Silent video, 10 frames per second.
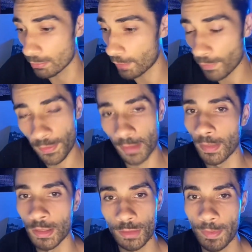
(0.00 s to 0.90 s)
Everything
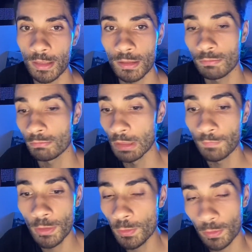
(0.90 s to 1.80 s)
bends space.
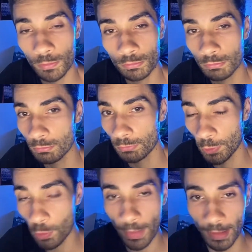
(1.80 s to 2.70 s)
Even you do.
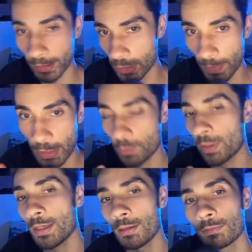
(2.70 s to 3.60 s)
You're bending space
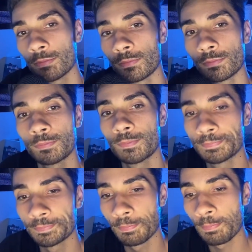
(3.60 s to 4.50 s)
right now.
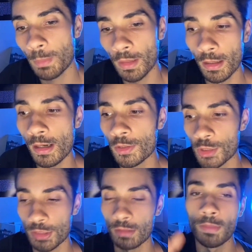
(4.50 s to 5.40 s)

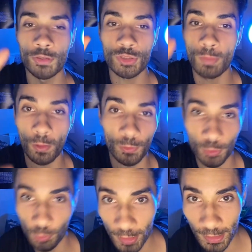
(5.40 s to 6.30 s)
Just a much smaller
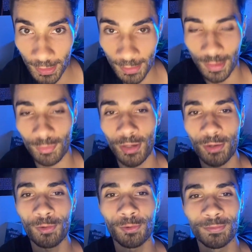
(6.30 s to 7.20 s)
degree than a black
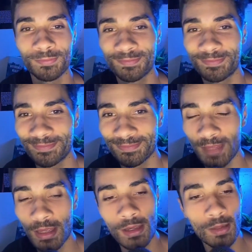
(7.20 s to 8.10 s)
hole.
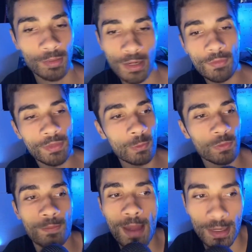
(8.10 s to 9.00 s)
But everything
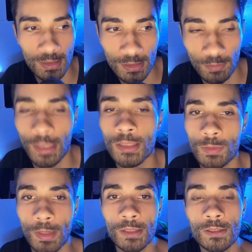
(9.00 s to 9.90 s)
with mass bends
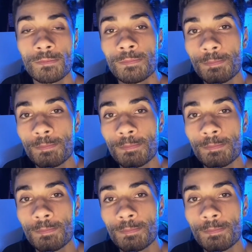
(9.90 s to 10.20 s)
space.